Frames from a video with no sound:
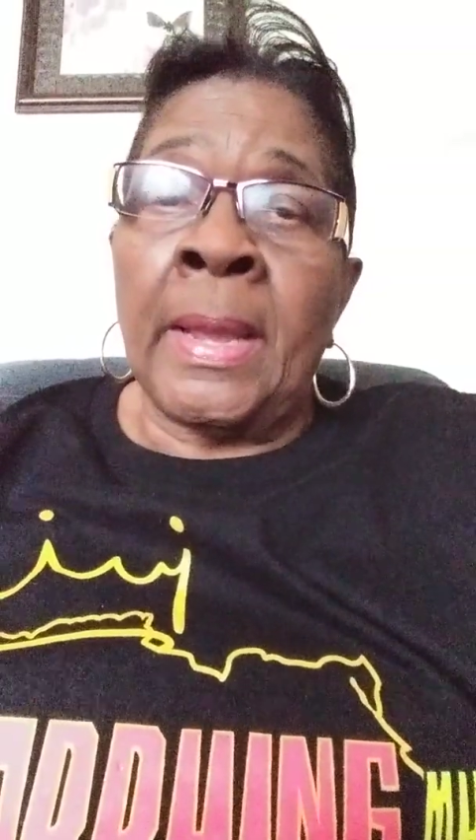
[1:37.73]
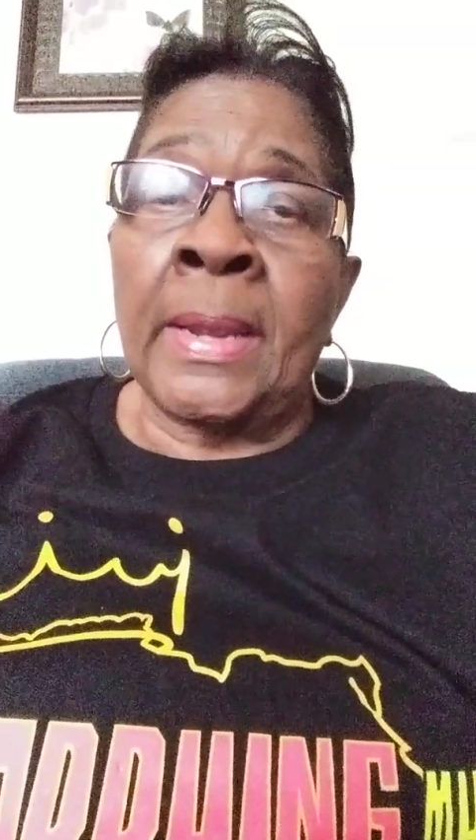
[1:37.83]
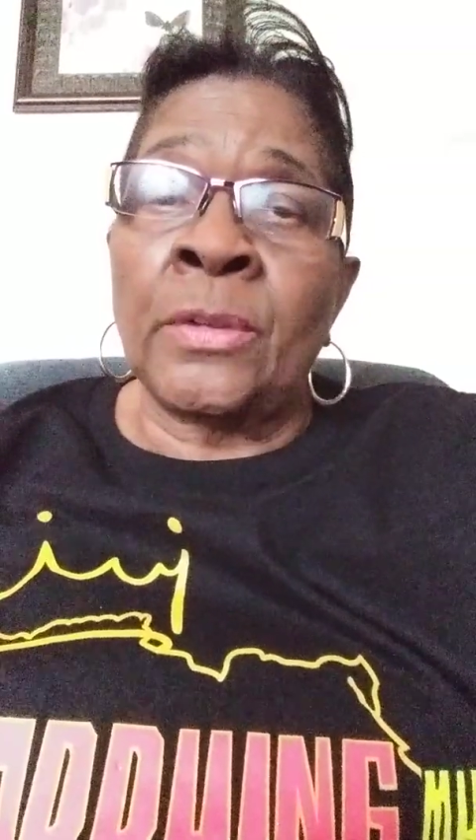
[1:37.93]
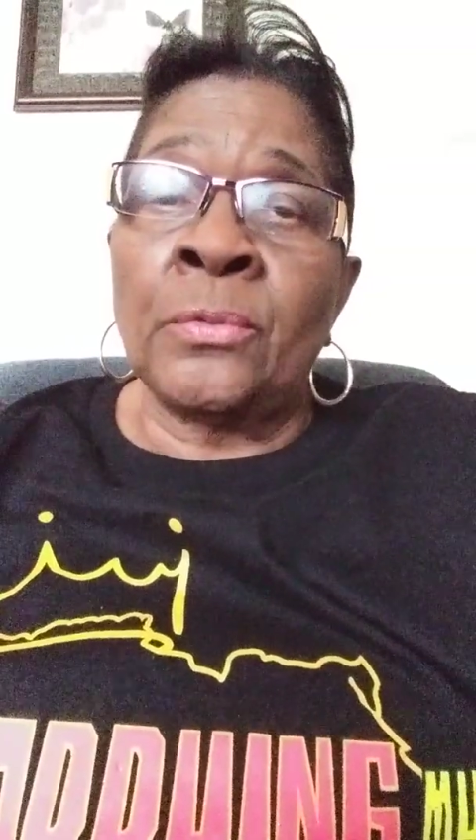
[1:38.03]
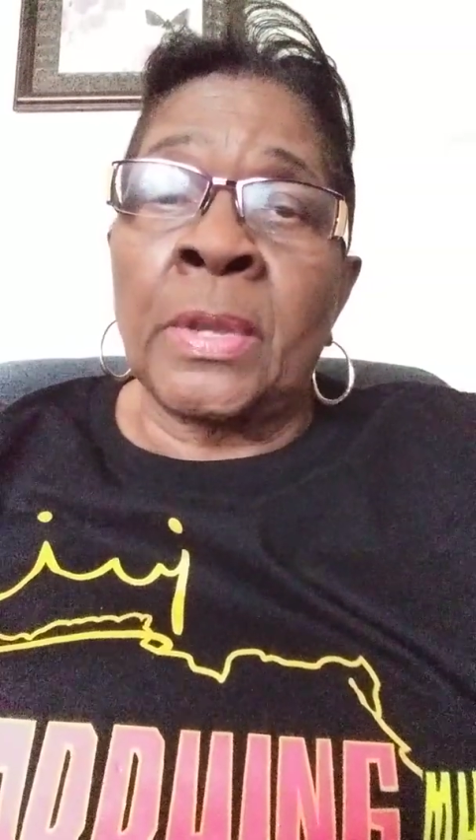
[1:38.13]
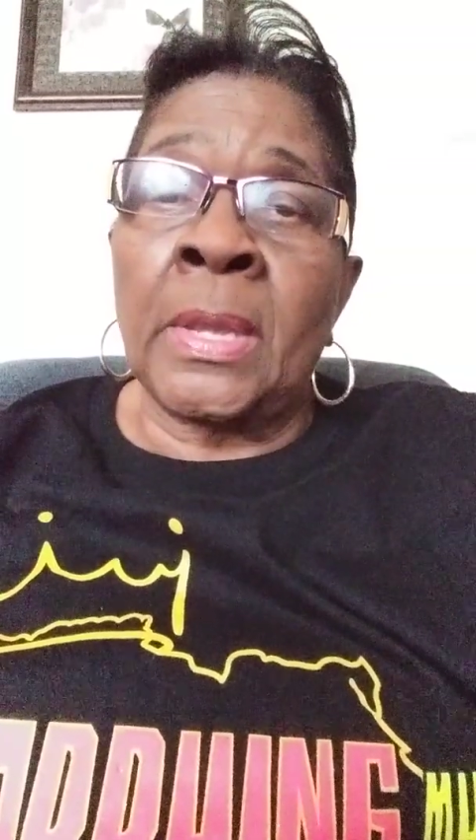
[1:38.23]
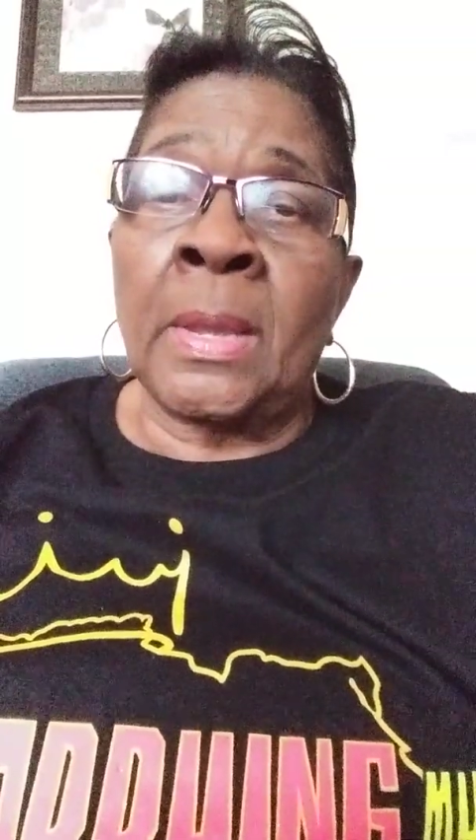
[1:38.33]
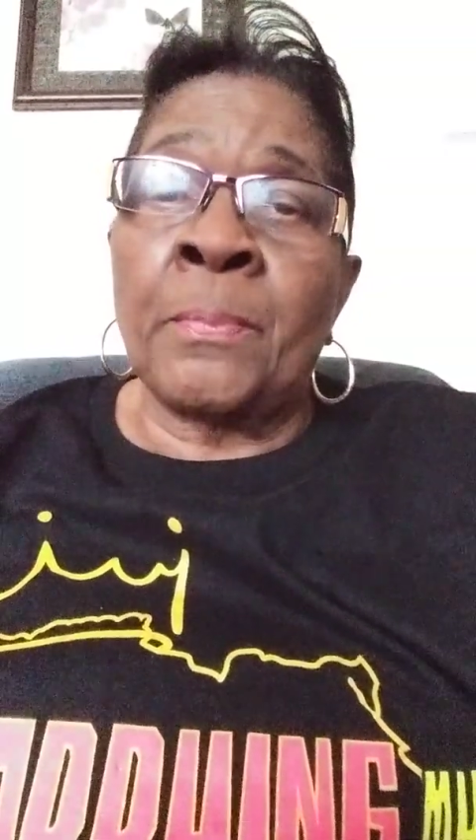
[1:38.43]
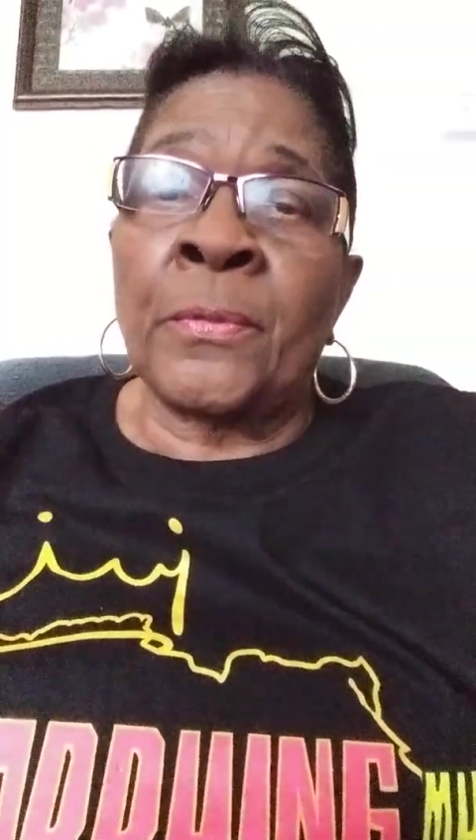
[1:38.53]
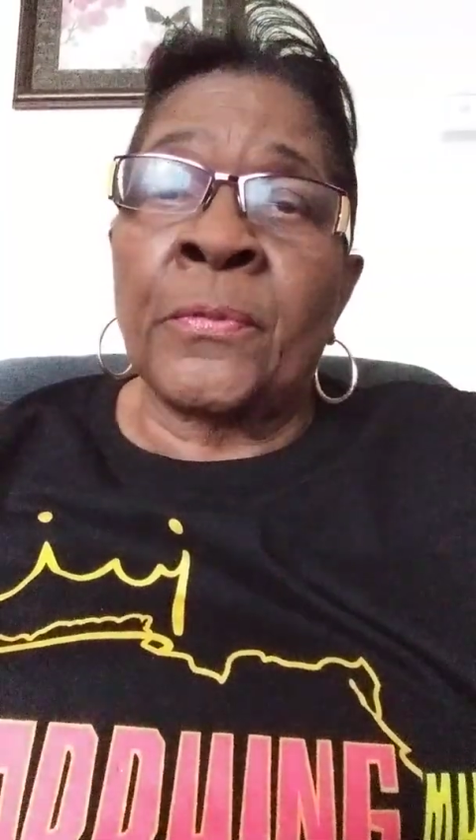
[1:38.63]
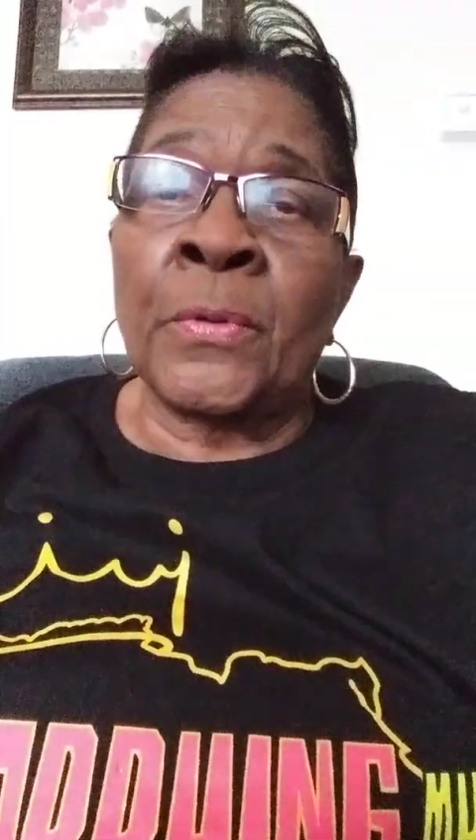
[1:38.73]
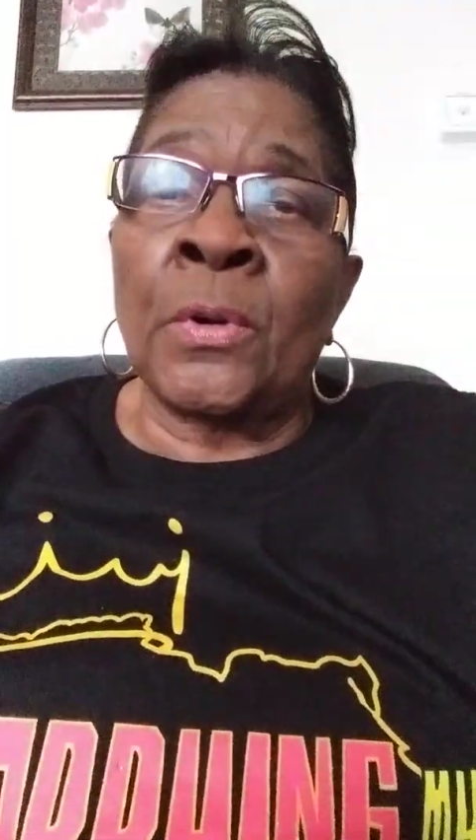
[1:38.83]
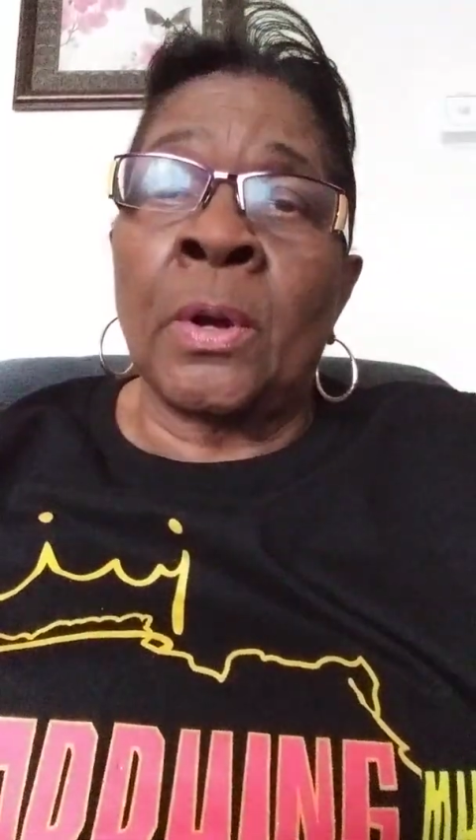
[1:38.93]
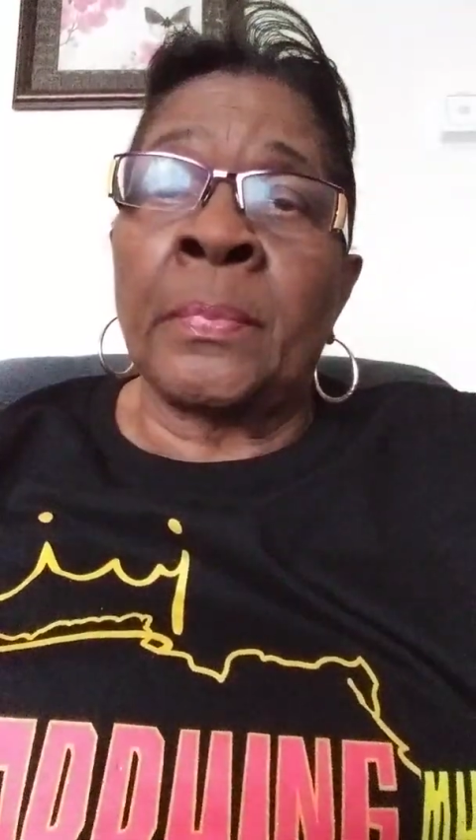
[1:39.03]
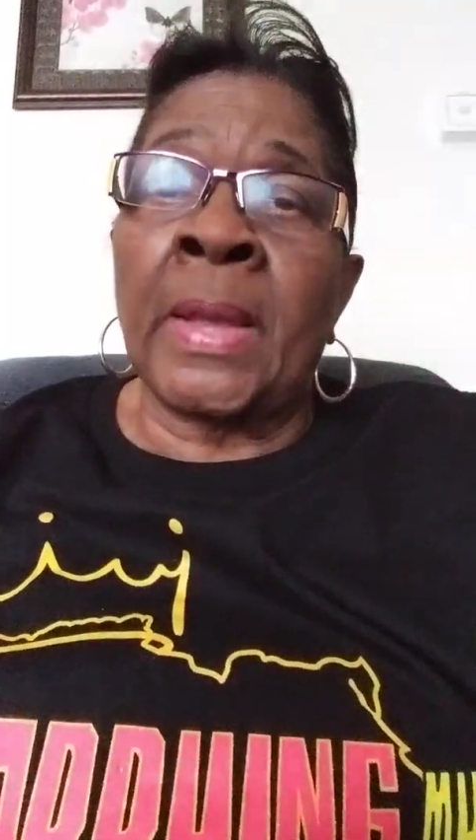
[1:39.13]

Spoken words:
and you can't perform